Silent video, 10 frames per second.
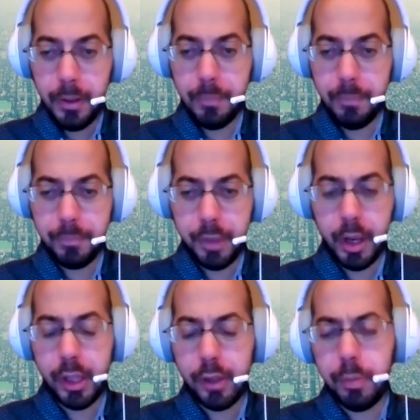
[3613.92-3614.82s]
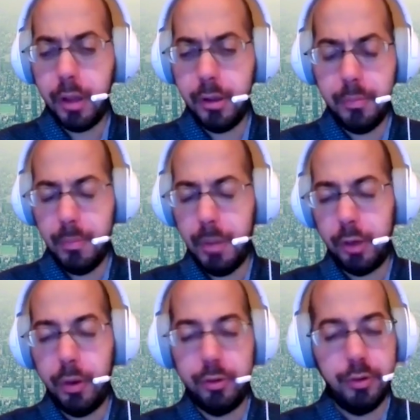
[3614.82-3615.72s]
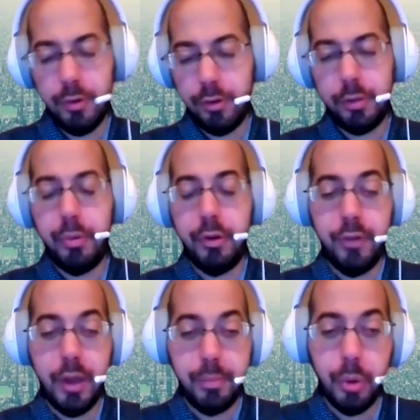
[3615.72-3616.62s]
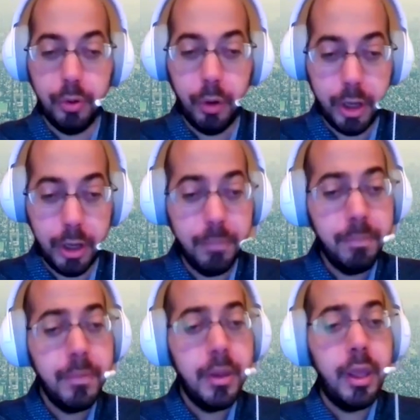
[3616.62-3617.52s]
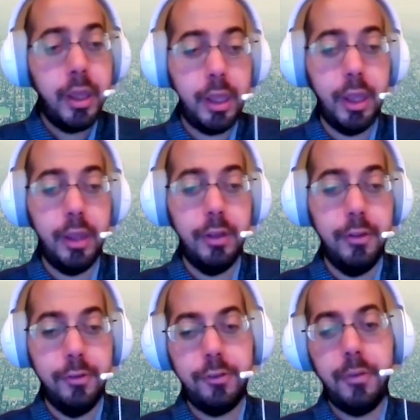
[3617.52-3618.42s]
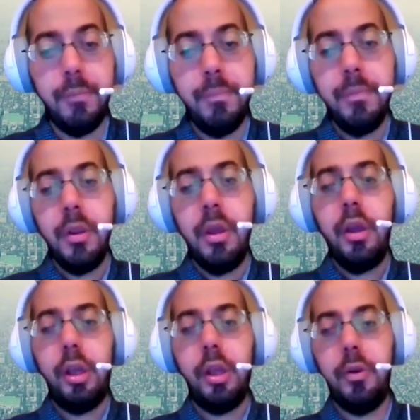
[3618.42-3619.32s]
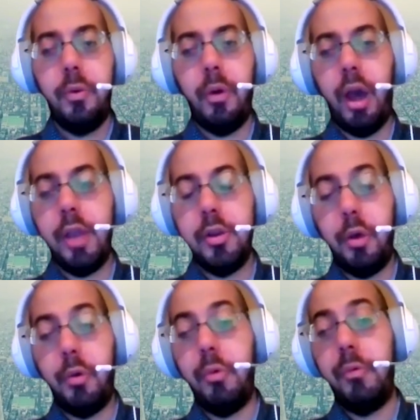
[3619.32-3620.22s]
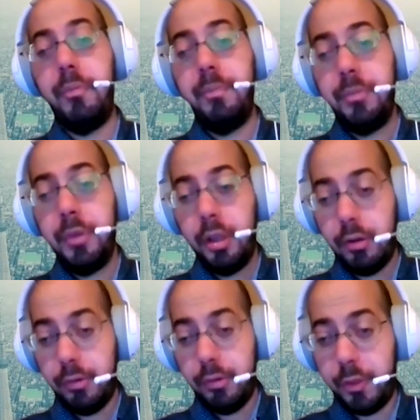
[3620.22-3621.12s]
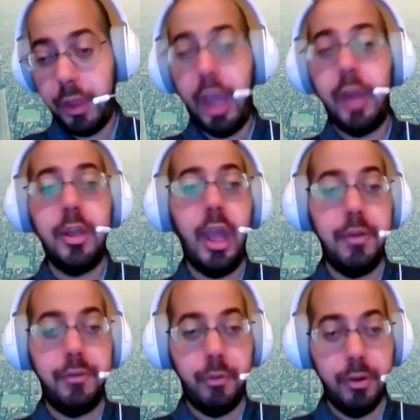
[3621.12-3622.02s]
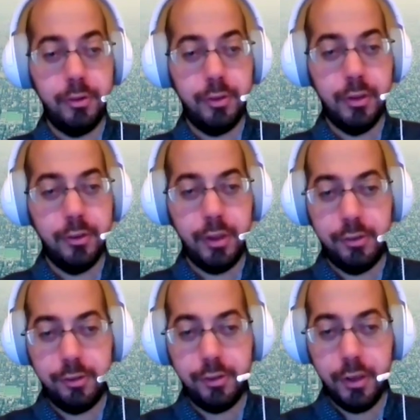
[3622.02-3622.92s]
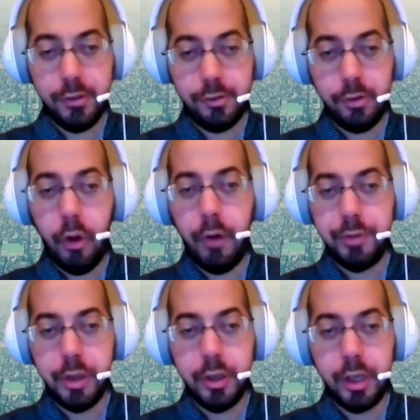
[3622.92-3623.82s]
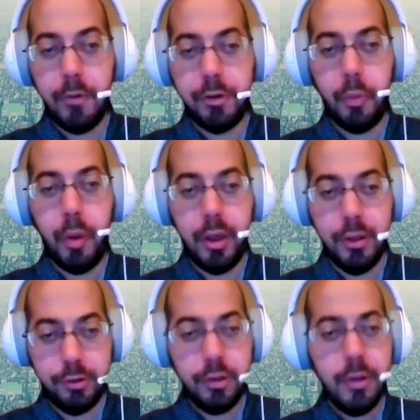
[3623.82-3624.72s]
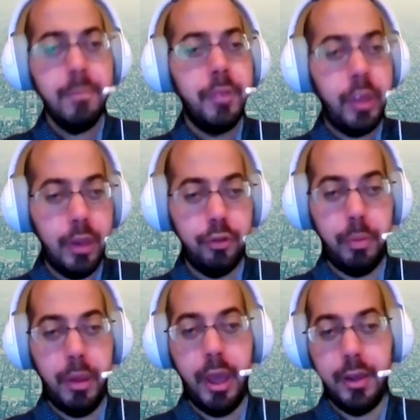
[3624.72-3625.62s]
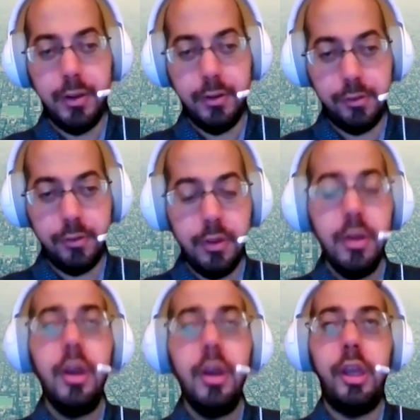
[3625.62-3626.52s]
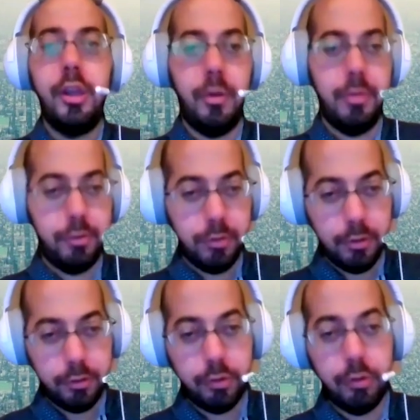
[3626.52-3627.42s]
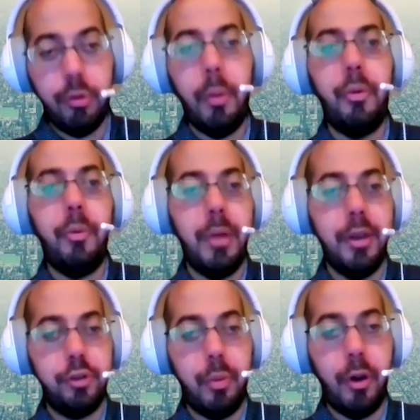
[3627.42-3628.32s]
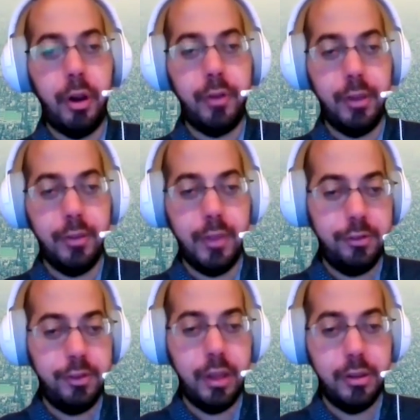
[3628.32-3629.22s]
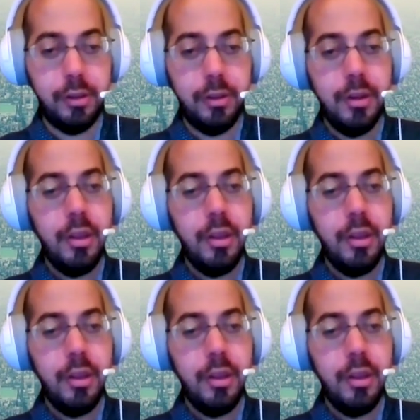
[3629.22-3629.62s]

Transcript: And I guess my question, just to put a fine point on it, is, you know, I know for the ADA, for instance, it's often characterized in Japan as, you know, this global benchmark that set